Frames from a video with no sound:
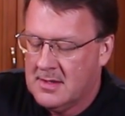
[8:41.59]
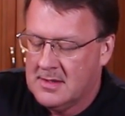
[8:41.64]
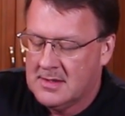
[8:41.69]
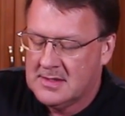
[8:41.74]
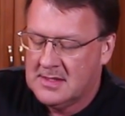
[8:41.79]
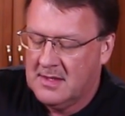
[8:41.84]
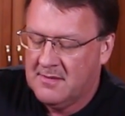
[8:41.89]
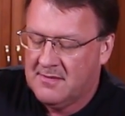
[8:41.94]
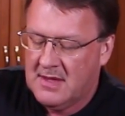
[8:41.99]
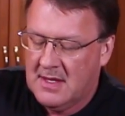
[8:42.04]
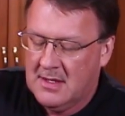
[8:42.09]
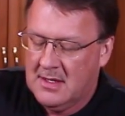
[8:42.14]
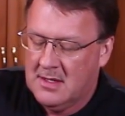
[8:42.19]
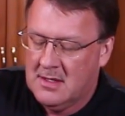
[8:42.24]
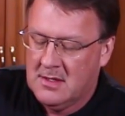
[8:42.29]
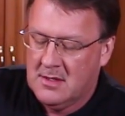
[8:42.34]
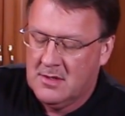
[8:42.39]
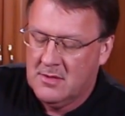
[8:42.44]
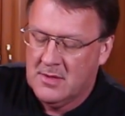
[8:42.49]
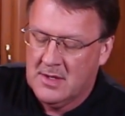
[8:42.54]
see if they
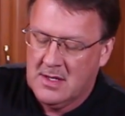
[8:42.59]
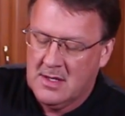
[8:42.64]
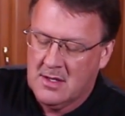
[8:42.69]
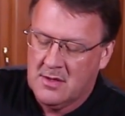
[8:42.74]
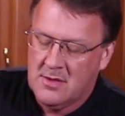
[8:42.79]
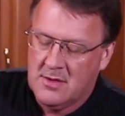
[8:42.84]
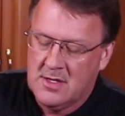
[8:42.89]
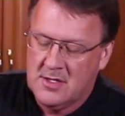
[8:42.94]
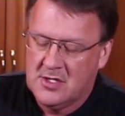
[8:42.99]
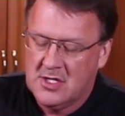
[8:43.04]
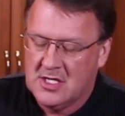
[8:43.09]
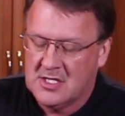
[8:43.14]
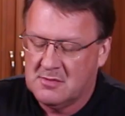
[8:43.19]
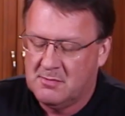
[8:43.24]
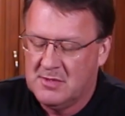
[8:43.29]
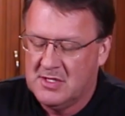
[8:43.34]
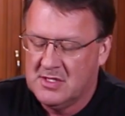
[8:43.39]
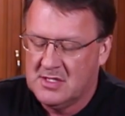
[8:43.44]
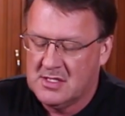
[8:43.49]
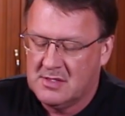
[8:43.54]
need to do any other
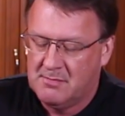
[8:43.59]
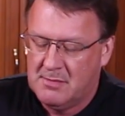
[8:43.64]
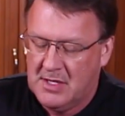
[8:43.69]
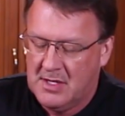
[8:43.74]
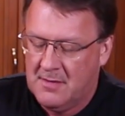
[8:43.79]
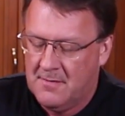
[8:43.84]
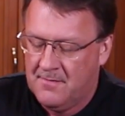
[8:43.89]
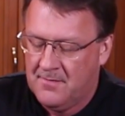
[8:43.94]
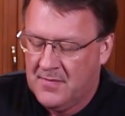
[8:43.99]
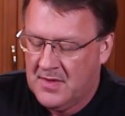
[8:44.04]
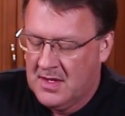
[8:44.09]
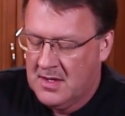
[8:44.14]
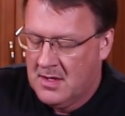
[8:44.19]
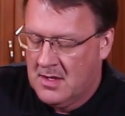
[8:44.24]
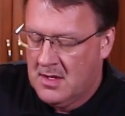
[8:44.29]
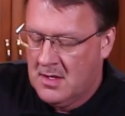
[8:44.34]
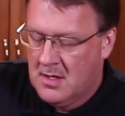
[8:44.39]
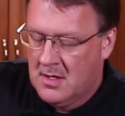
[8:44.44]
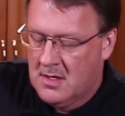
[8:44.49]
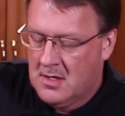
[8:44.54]
adjustments. But
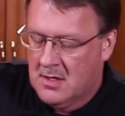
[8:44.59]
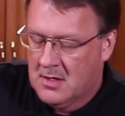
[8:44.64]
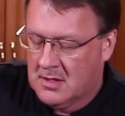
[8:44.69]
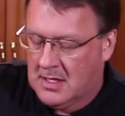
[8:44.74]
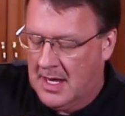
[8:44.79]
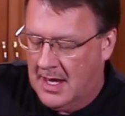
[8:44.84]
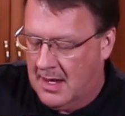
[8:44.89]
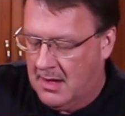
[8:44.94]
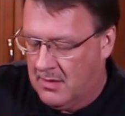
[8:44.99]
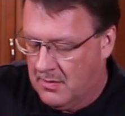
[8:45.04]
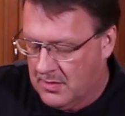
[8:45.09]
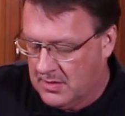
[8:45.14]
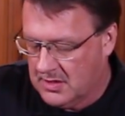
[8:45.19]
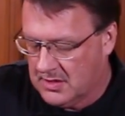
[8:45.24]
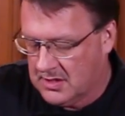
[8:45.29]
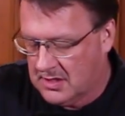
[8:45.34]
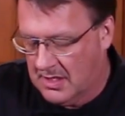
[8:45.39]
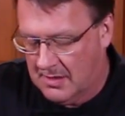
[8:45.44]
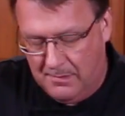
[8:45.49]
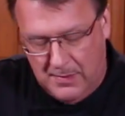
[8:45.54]
okay, we're
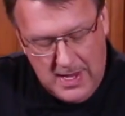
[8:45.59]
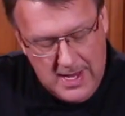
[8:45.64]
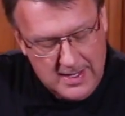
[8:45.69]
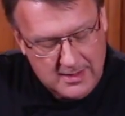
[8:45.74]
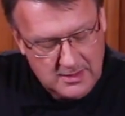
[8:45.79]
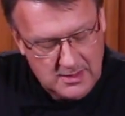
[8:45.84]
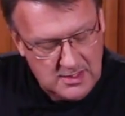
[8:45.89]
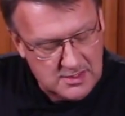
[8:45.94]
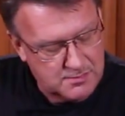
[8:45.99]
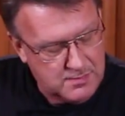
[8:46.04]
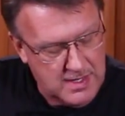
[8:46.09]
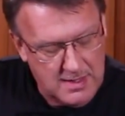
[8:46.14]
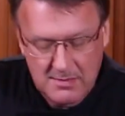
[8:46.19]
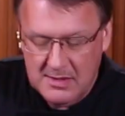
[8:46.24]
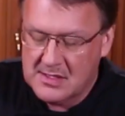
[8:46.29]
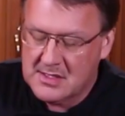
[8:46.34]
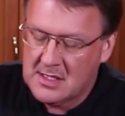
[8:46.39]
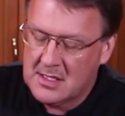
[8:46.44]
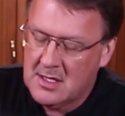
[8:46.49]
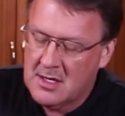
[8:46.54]
just going to pack these
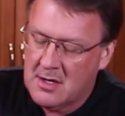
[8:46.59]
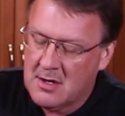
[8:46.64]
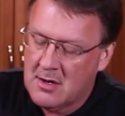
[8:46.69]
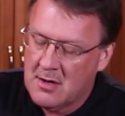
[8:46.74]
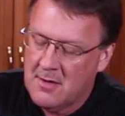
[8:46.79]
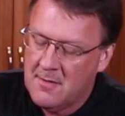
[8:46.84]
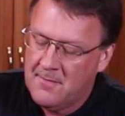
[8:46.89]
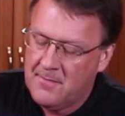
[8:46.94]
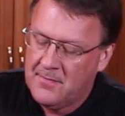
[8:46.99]
babies in here.